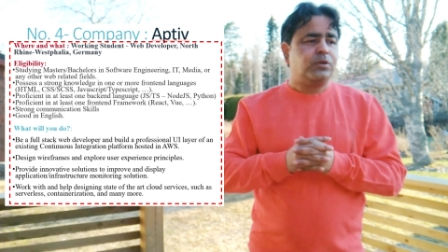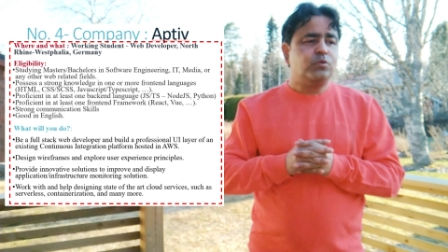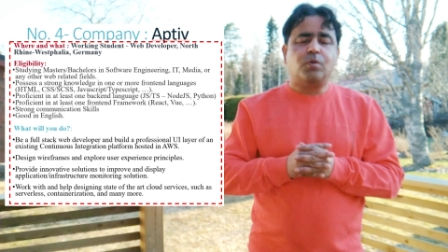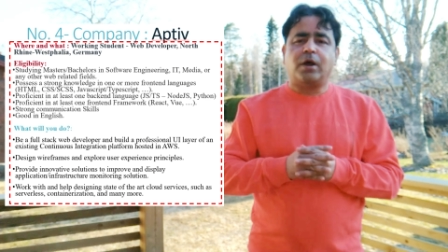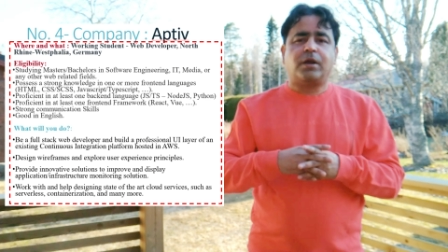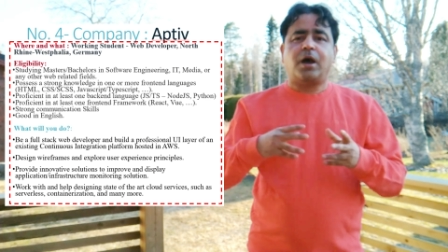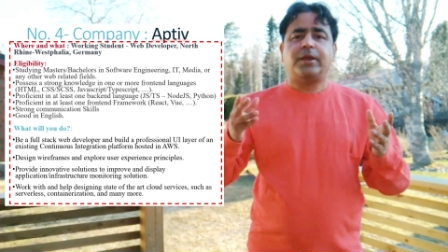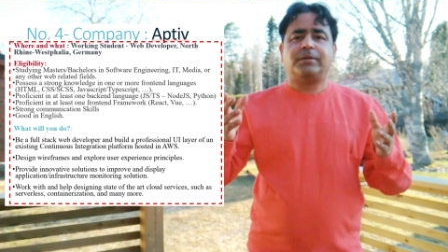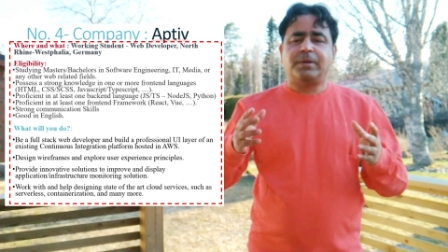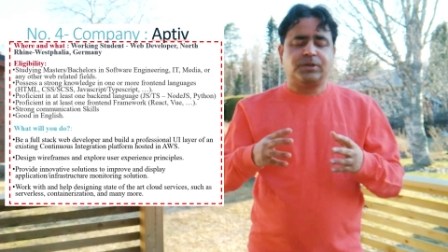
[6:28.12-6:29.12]
you are a
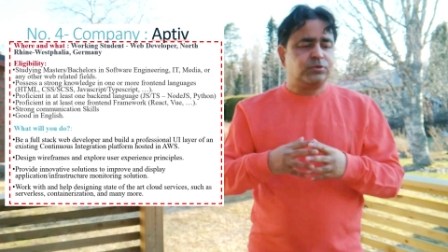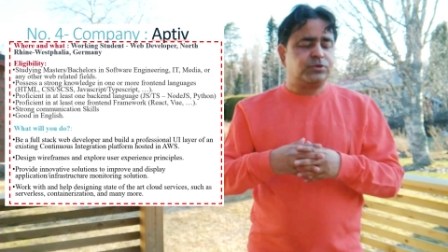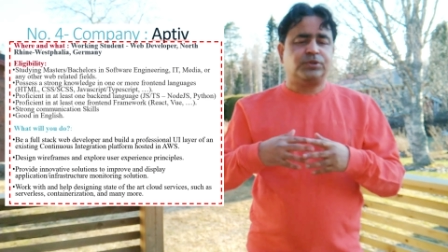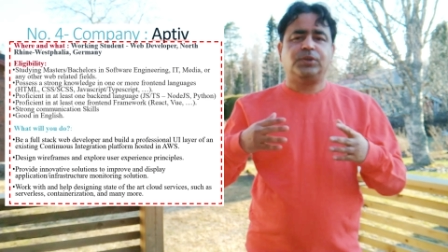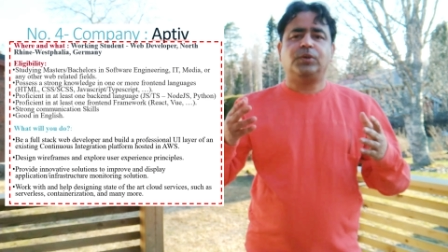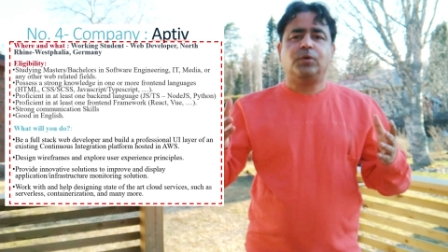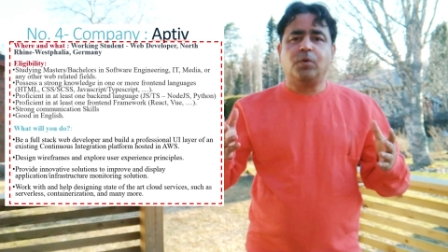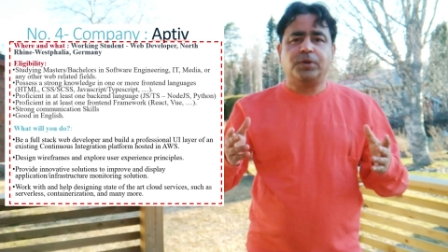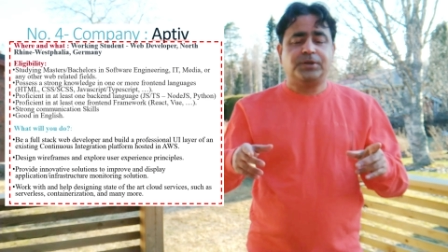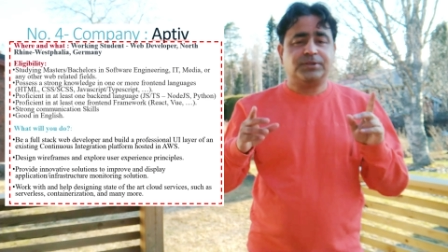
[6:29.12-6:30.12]
hiring manager or
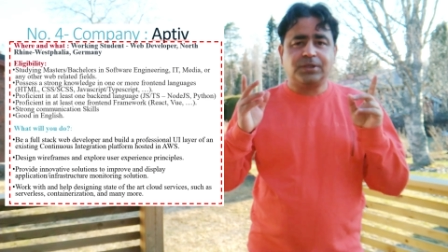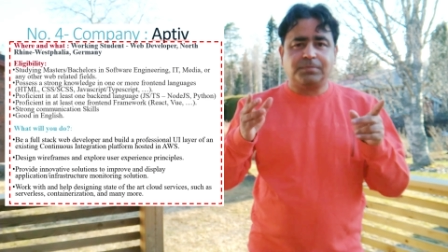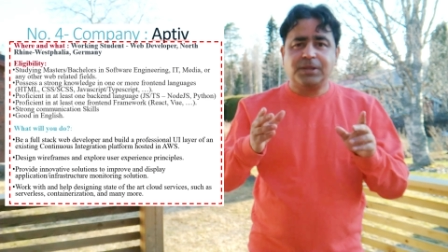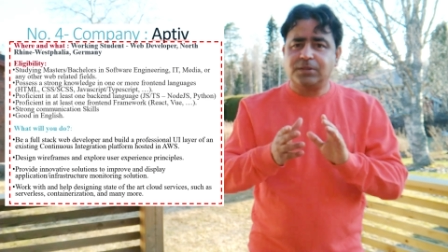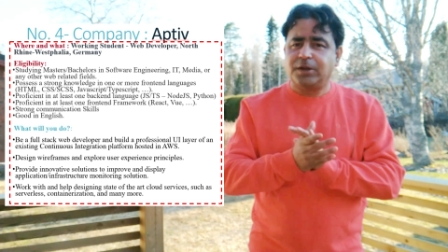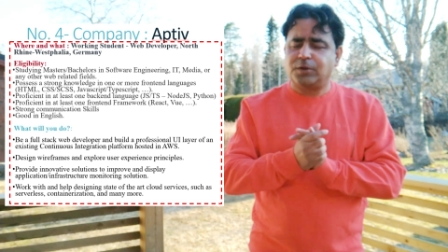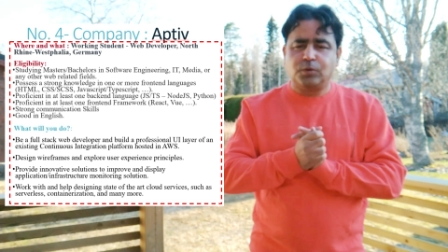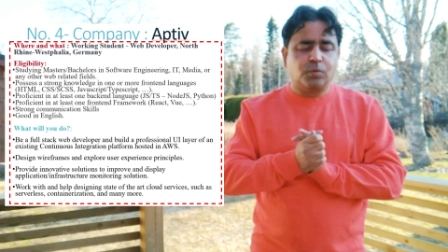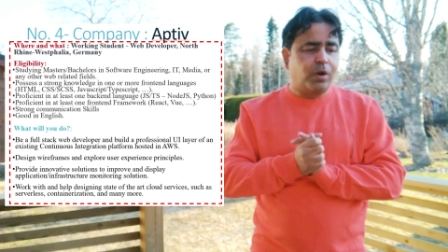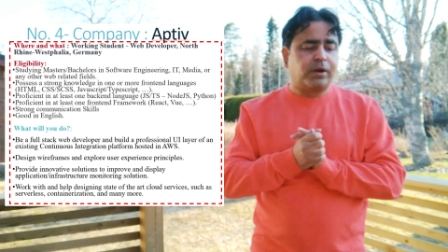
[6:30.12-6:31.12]
CEO, it doesn't mean that
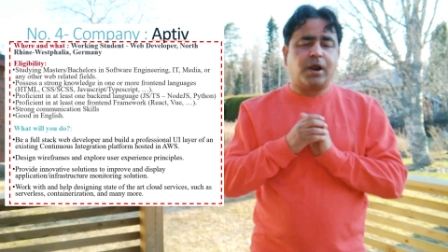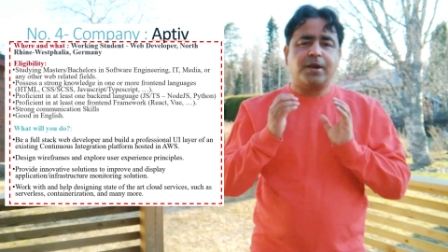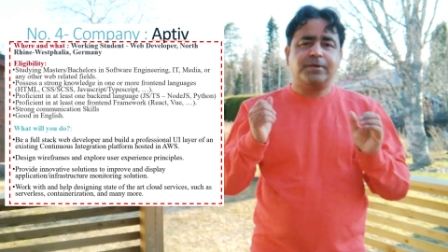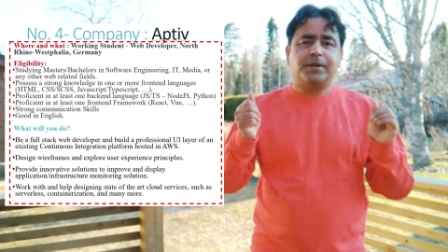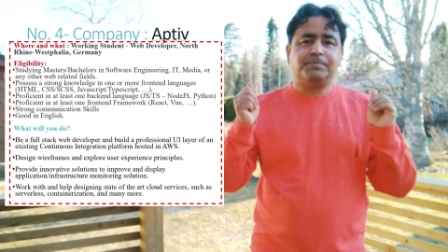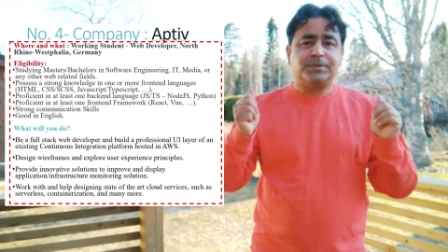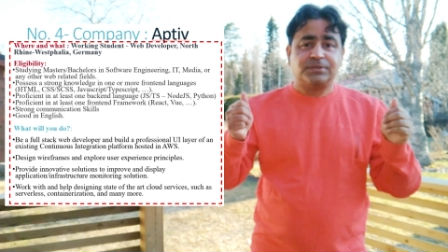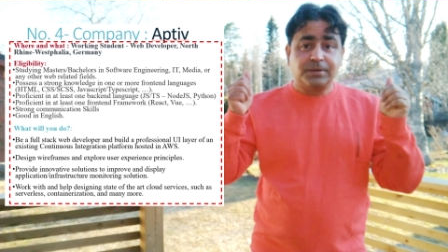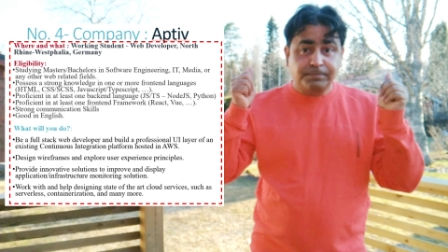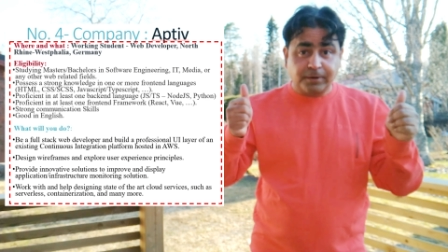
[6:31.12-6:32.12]
you are
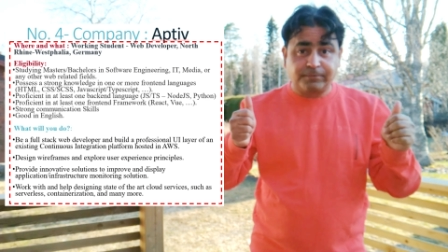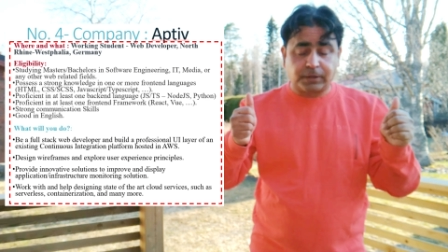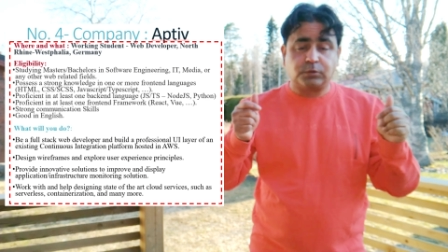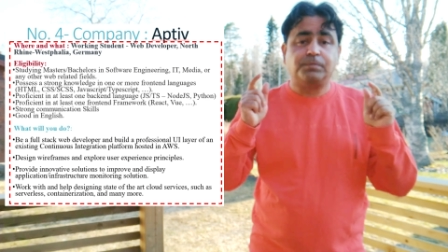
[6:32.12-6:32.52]
100% perfect.